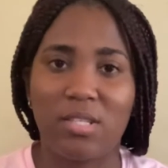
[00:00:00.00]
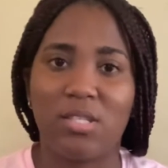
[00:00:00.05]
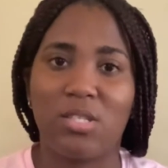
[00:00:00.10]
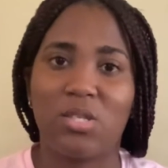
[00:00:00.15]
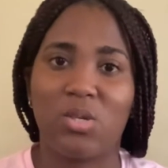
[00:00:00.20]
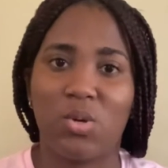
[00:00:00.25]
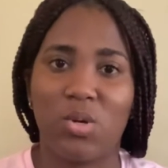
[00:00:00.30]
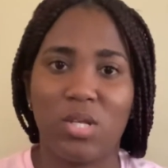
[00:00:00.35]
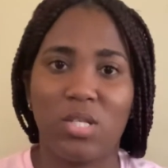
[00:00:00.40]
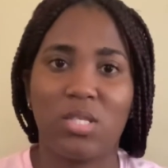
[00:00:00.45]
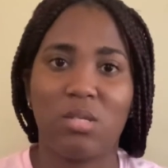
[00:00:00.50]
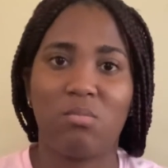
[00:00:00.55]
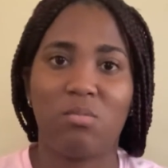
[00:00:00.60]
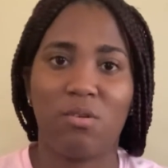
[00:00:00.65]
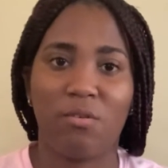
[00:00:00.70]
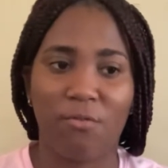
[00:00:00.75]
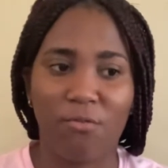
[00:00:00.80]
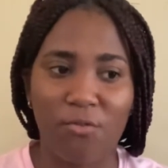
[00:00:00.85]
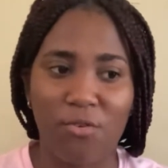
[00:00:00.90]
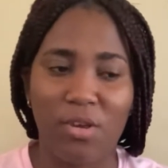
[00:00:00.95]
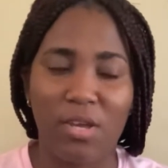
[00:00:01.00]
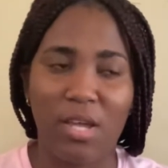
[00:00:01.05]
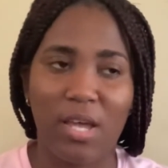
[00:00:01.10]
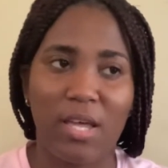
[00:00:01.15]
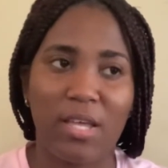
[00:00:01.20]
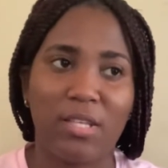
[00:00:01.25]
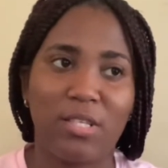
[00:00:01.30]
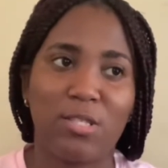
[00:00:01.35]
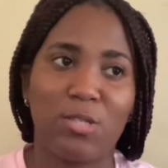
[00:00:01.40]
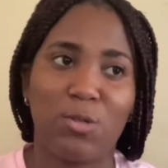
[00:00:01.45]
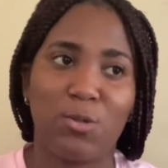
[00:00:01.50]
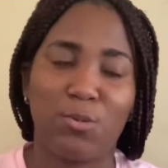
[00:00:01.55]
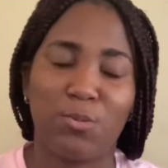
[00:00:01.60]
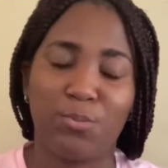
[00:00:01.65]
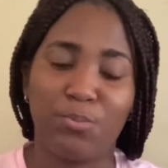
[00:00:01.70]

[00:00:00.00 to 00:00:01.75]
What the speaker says: it's going to be free, guys. So